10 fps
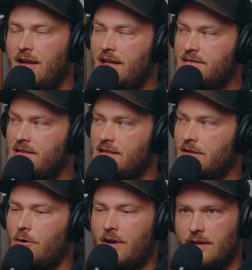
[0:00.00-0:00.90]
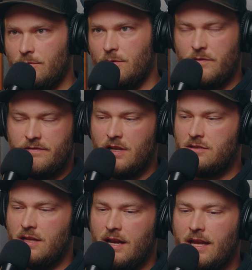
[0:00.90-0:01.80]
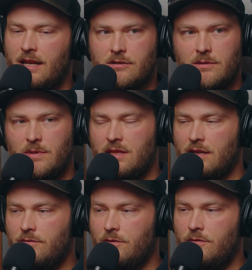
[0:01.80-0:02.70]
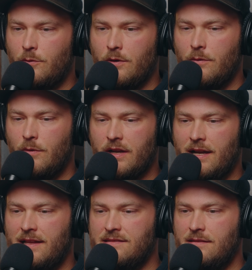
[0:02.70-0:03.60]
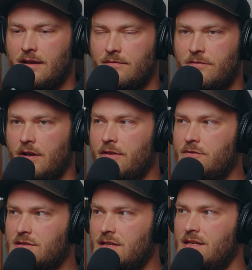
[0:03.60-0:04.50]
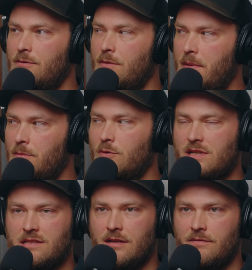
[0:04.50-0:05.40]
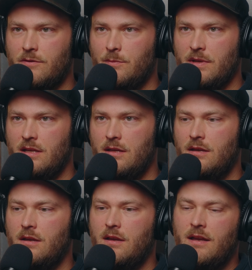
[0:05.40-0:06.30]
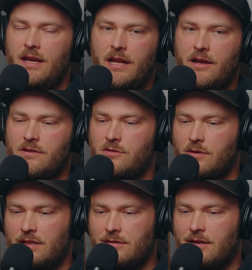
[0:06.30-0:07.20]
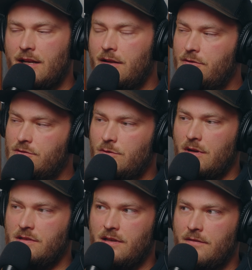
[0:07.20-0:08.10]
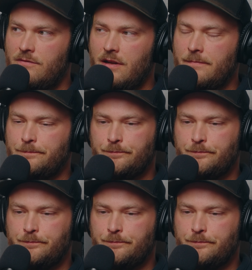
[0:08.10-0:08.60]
and says like, no, what we've touched on, I can actually be thankful for what God's done for others because I remember what he's done for me. And I also can look at others who are suffering